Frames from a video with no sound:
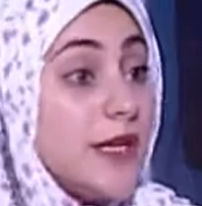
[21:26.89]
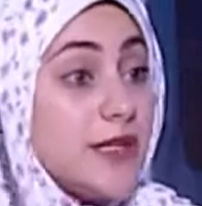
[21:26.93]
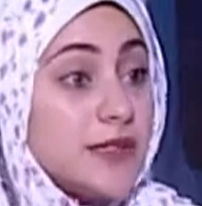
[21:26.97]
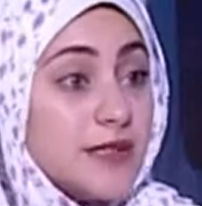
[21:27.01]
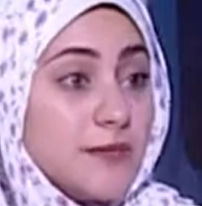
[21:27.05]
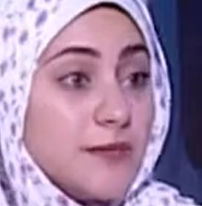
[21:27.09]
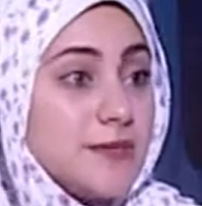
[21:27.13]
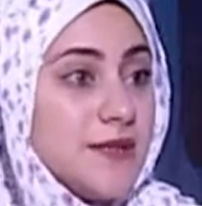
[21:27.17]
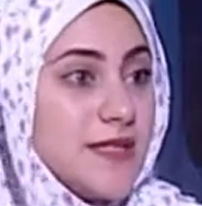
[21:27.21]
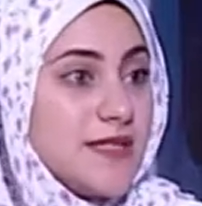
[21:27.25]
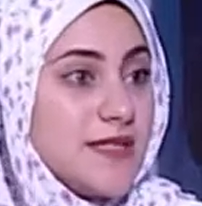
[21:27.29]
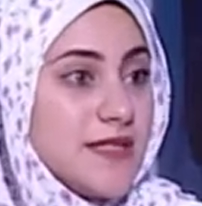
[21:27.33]

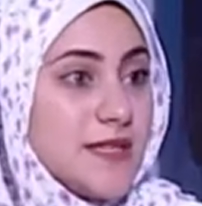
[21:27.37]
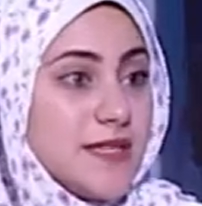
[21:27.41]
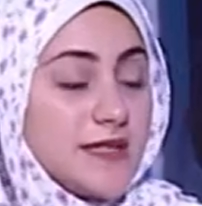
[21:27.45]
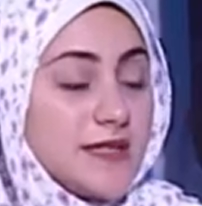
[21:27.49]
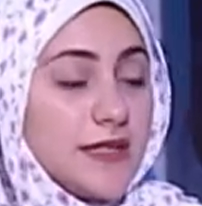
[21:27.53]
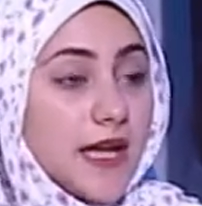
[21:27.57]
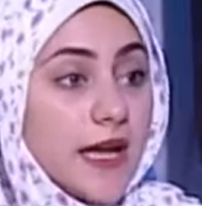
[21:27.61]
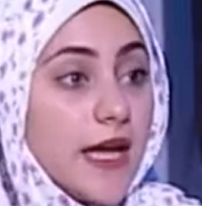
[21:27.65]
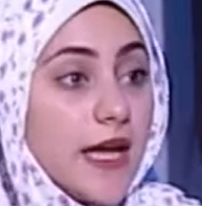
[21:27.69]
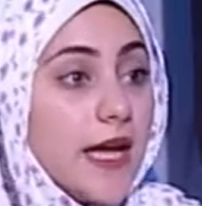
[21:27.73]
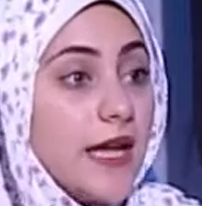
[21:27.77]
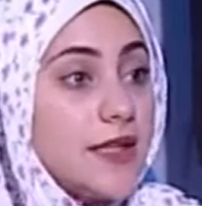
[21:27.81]
Ramses
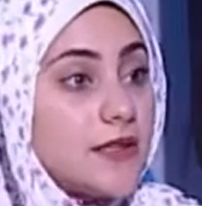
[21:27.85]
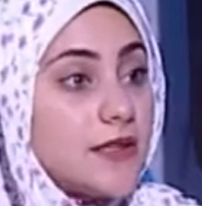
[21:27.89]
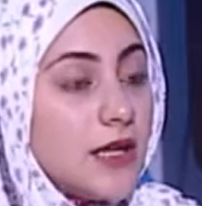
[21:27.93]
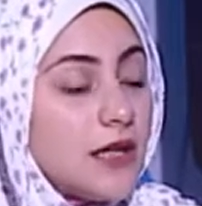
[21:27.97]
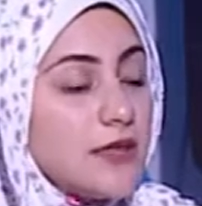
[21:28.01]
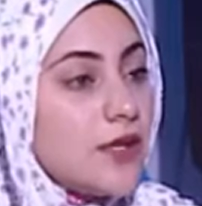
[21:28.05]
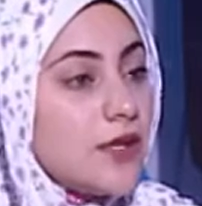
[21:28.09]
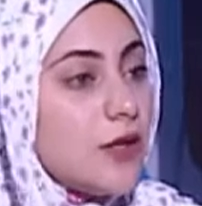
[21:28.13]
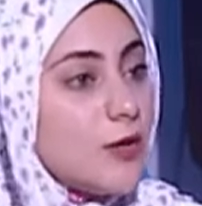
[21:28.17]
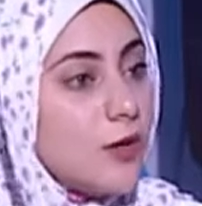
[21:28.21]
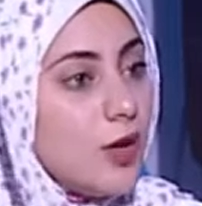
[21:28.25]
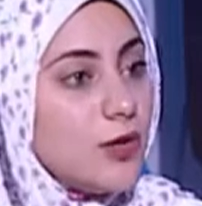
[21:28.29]
II,
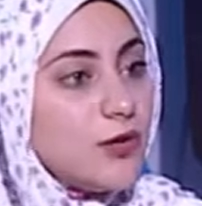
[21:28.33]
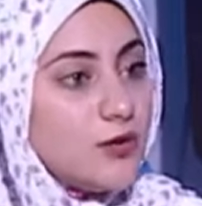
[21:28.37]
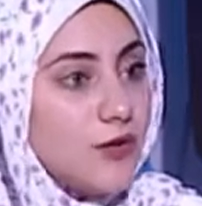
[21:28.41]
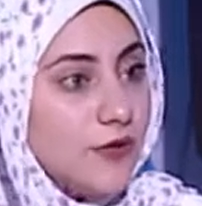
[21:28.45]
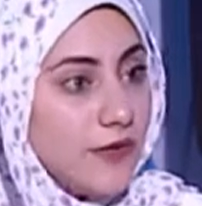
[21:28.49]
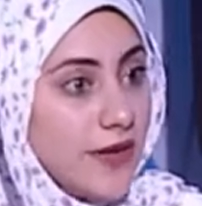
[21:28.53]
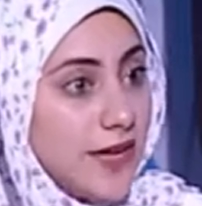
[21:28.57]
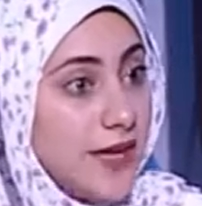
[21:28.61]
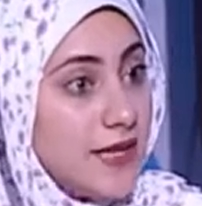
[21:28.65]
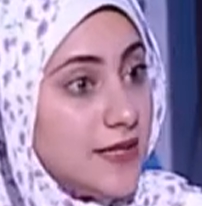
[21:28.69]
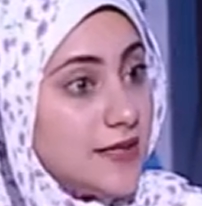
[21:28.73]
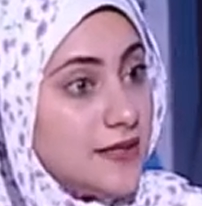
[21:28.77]
and a lot
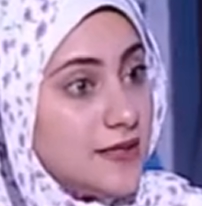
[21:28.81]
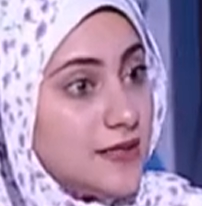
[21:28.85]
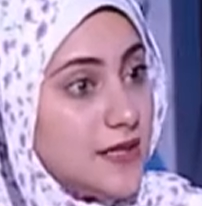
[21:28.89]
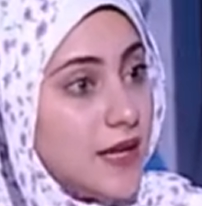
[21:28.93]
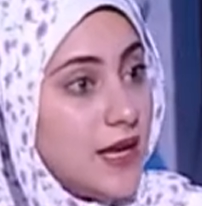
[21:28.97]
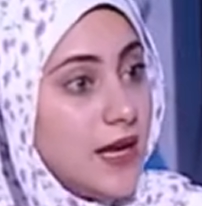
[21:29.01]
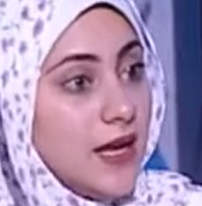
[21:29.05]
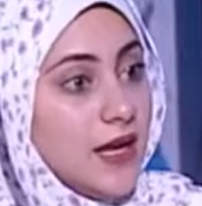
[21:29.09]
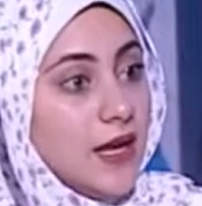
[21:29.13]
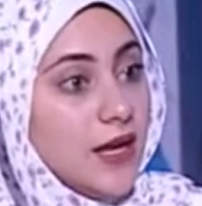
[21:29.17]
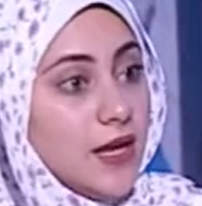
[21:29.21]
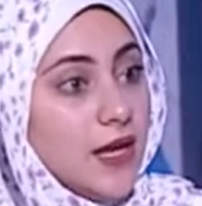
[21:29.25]
of kings
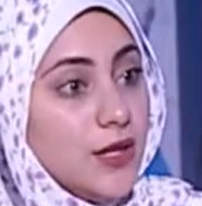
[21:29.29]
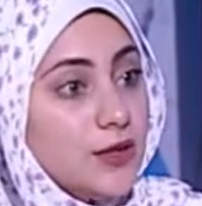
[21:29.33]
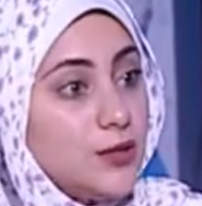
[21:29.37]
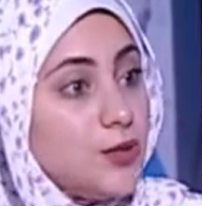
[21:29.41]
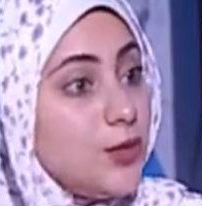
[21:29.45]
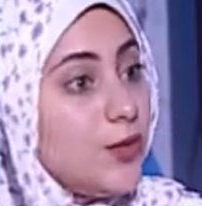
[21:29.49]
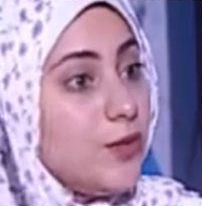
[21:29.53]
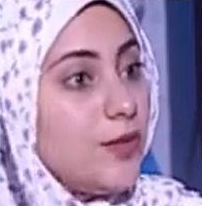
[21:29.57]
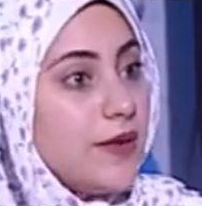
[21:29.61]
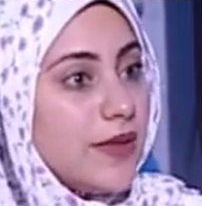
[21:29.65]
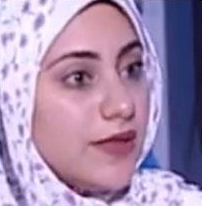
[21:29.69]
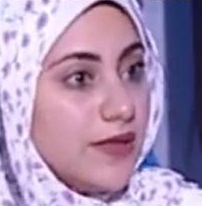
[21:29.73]

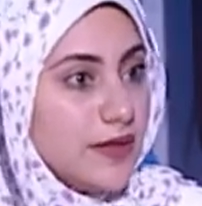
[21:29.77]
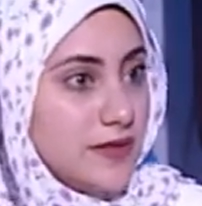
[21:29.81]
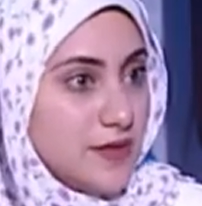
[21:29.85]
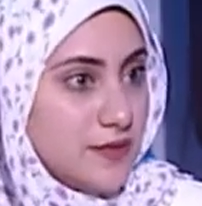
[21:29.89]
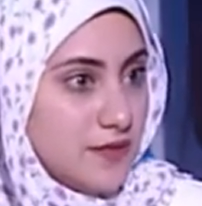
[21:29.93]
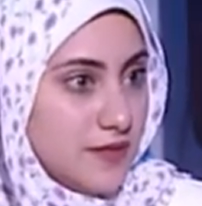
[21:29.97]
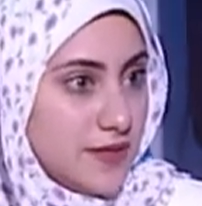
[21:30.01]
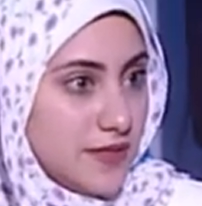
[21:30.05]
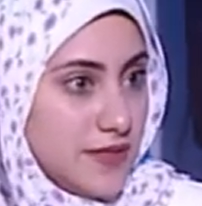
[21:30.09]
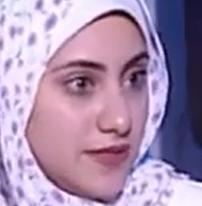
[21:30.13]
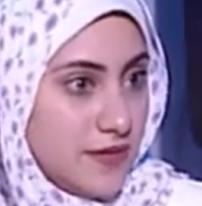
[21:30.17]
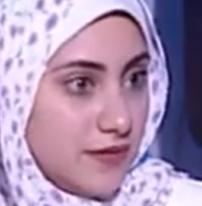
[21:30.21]
doing this
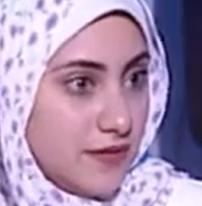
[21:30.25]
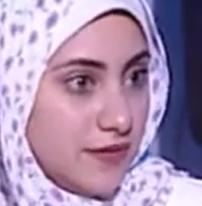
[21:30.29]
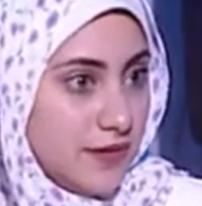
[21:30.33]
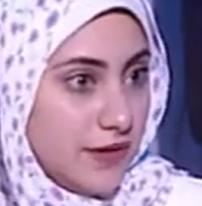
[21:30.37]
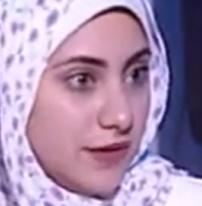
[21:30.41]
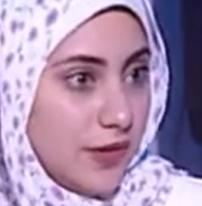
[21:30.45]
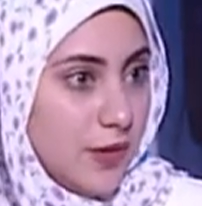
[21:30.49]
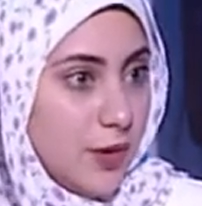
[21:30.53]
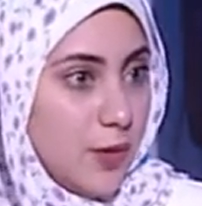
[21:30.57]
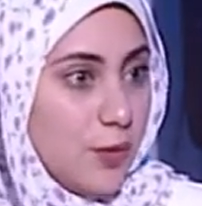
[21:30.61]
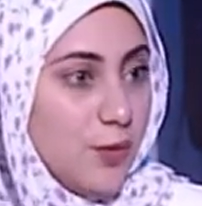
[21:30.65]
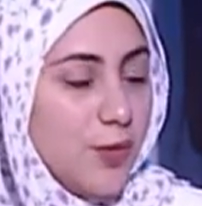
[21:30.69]
festival.